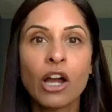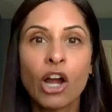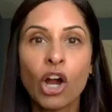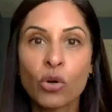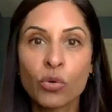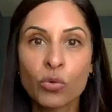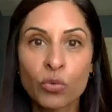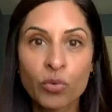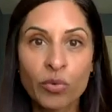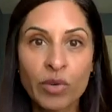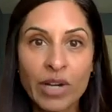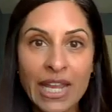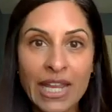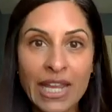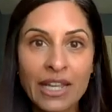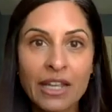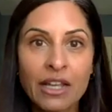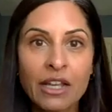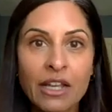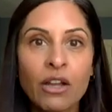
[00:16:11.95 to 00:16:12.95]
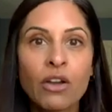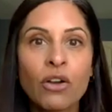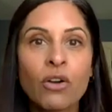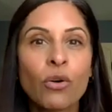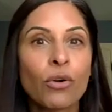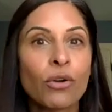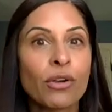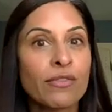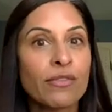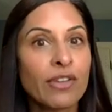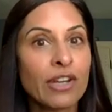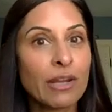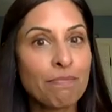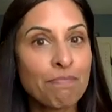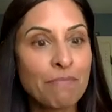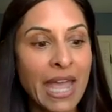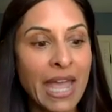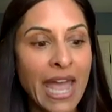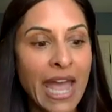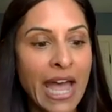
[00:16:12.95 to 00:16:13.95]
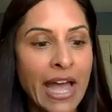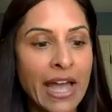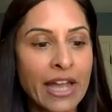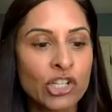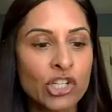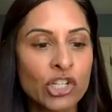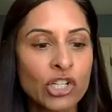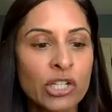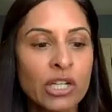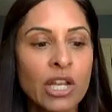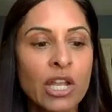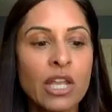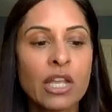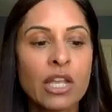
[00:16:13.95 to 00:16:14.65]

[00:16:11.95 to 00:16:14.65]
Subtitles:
a ring, or even a patch